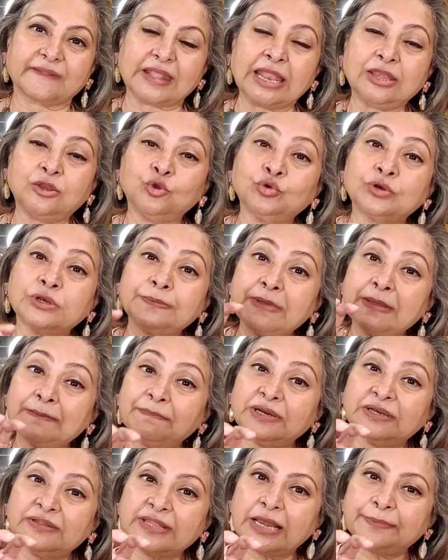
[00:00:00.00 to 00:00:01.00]
And you
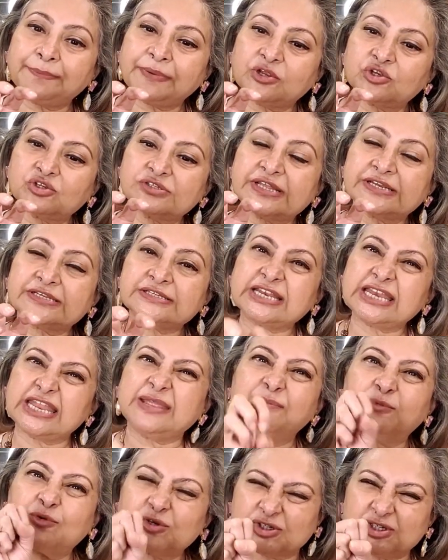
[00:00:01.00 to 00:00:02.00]
remember that because there is an
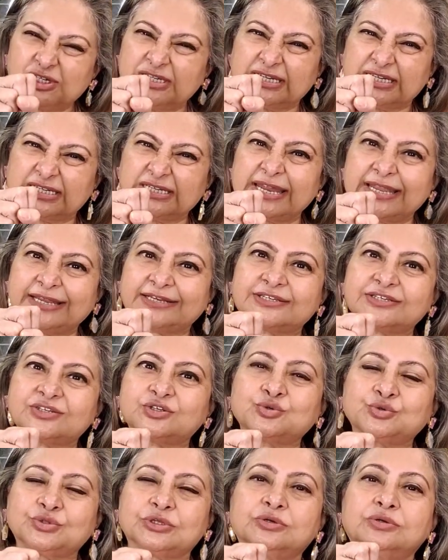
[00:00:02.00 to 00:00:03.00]
emotional
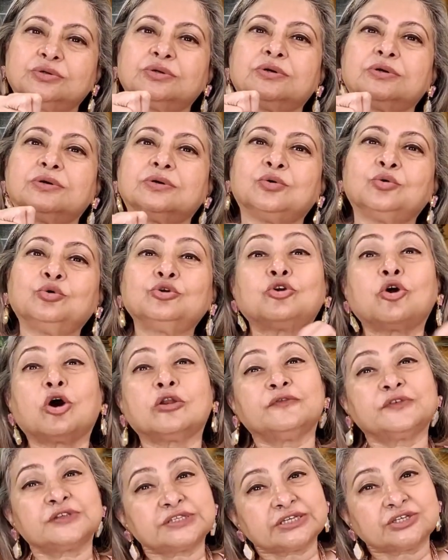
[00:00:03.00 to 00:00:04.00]
connect to the whole
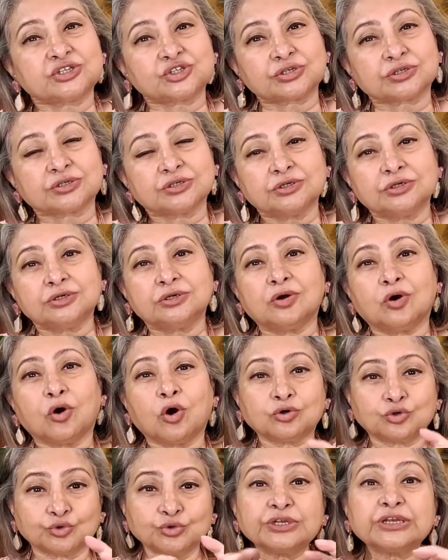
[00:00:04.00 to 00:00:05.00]
conversation
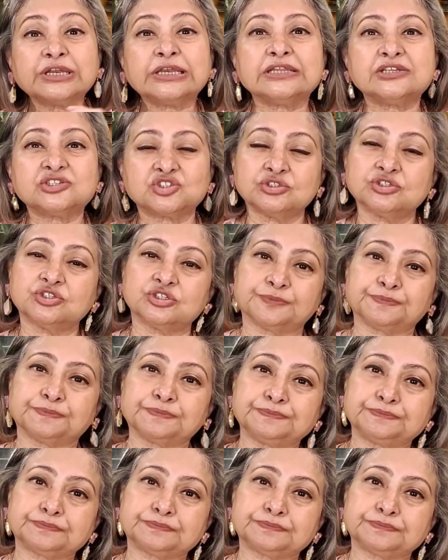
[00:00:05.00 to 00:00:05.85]
or to the relationship.